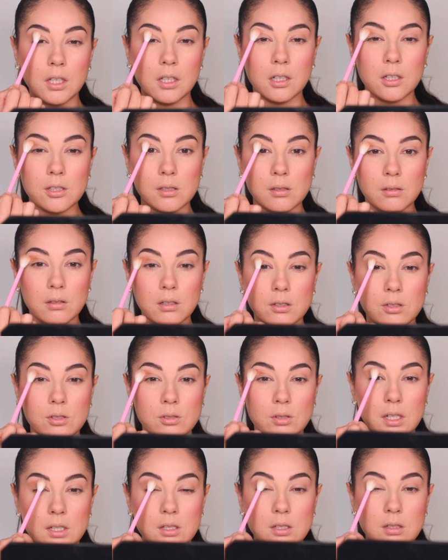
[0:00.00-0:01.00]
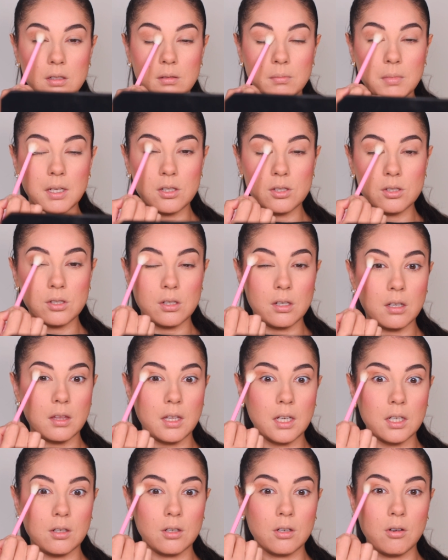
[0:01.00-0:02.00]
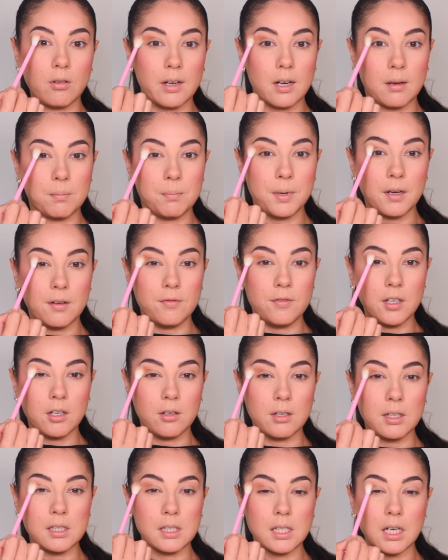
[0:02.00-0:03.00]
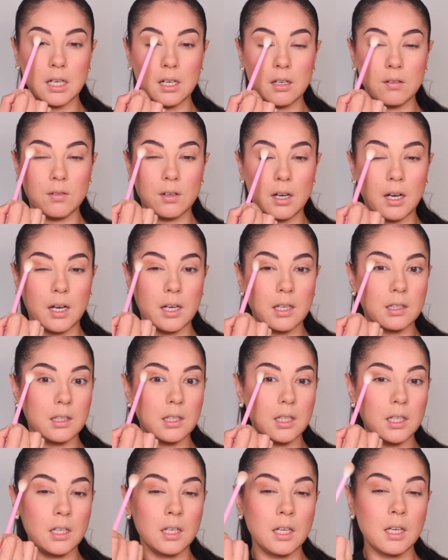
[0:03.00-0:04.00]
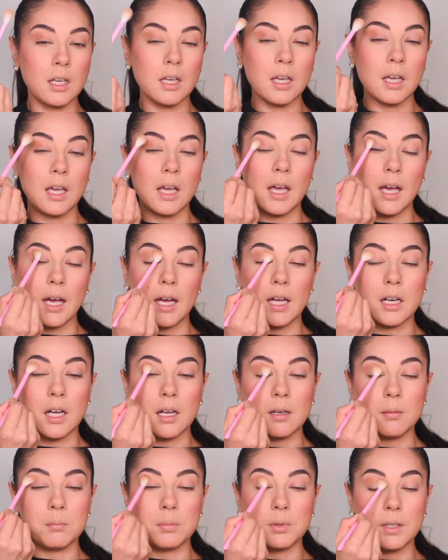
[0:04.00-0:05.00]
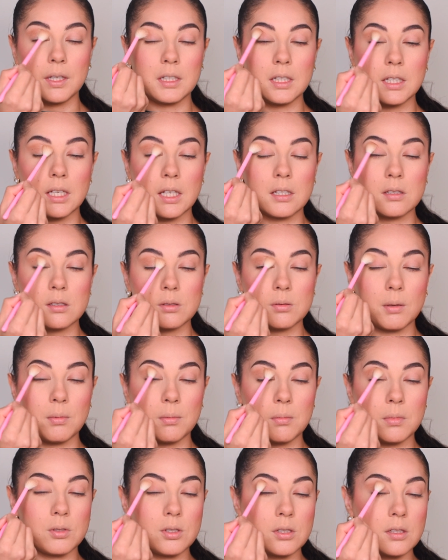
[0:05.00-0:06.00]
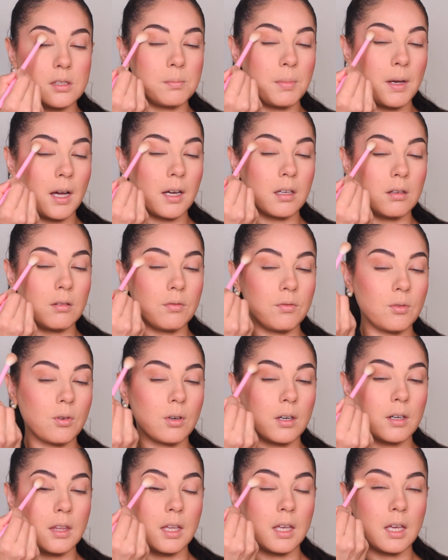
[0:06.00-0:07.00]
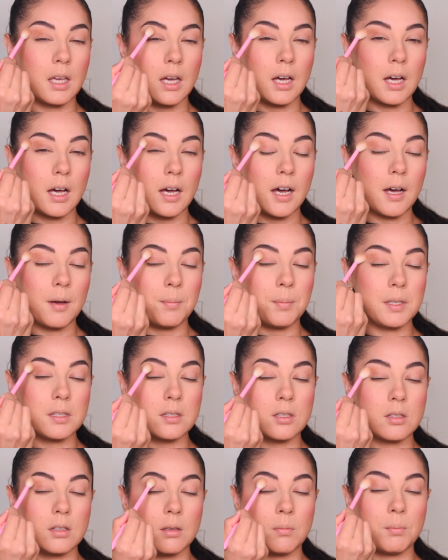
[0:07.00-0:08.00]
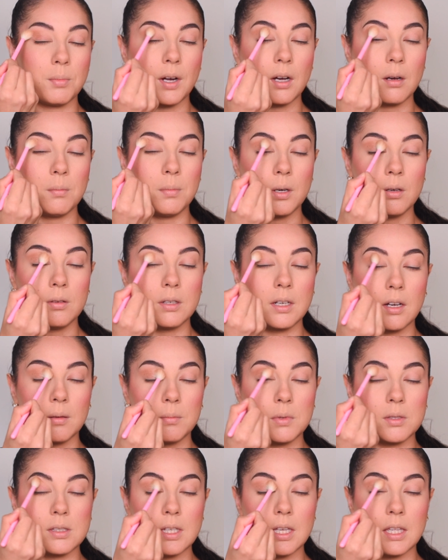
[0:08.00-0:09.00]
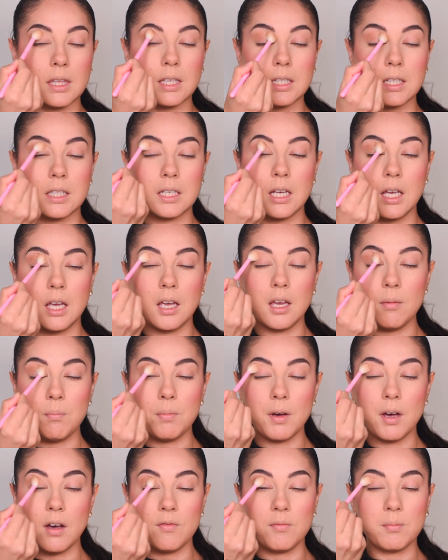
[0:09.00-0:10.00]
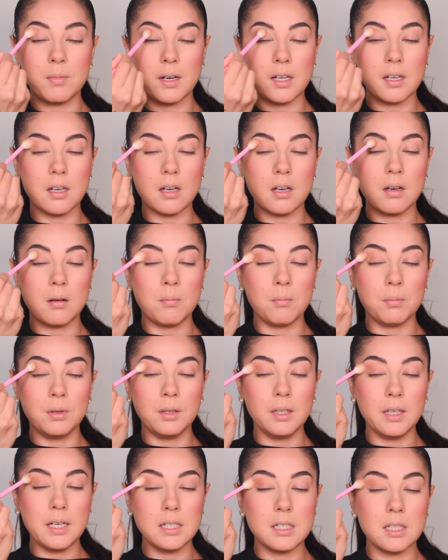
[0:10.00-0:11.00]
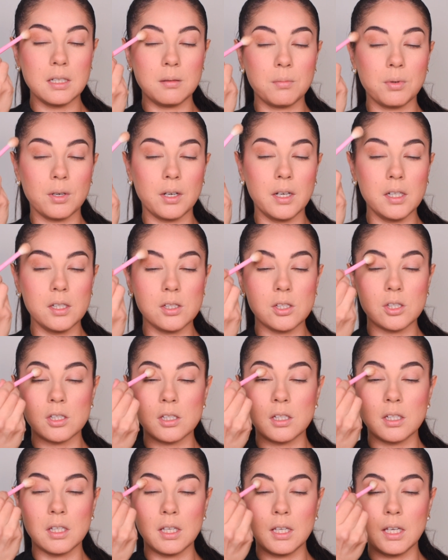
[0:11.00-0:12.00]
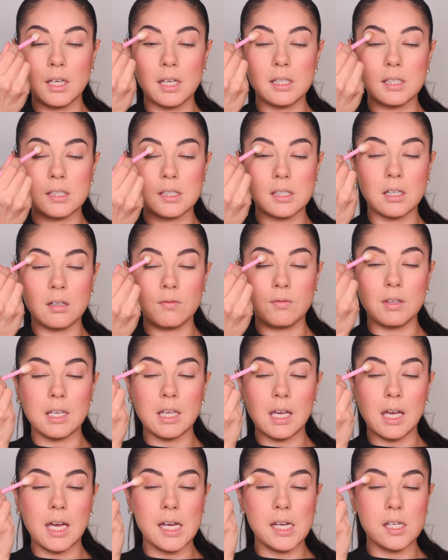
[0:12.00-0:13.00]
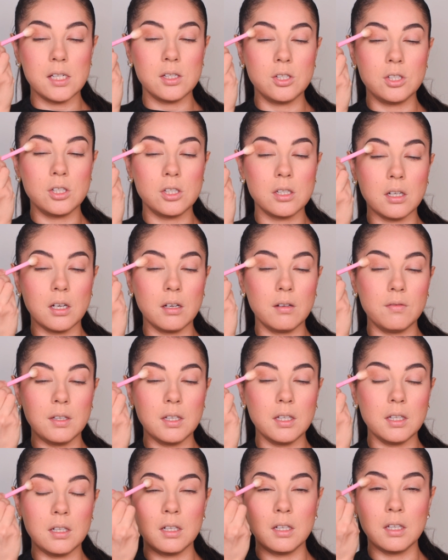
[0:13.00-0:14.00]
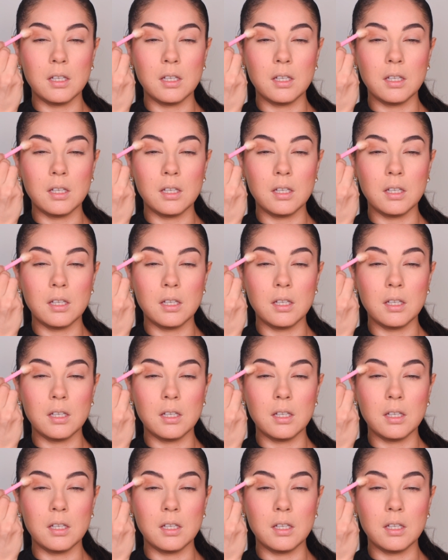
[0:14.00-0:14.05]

also look straight to make sure that you're going above the crease area of your eyelid. And I'm blending in swiper motions back and forth up into the brow bone. Now I'm using the tip of my blending brush instead of the edge of it.